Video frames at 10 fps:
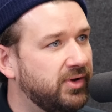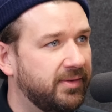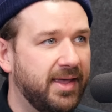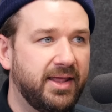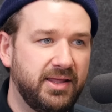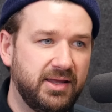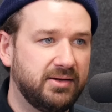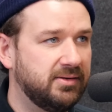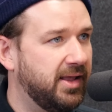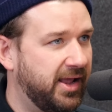done that in,
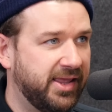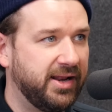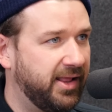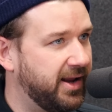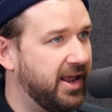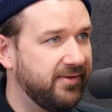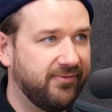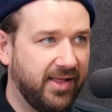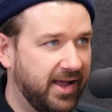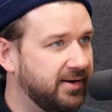again, like A
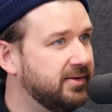flat?